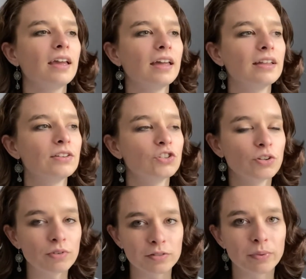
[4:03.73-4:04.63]
And
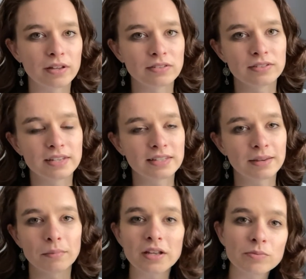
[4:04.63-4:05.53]
she responds and says,
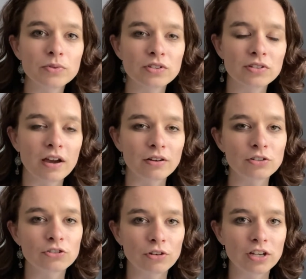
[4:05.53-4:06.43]
I'm not supposed to talk to
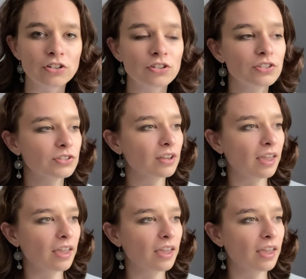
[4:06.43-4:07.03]
strangers,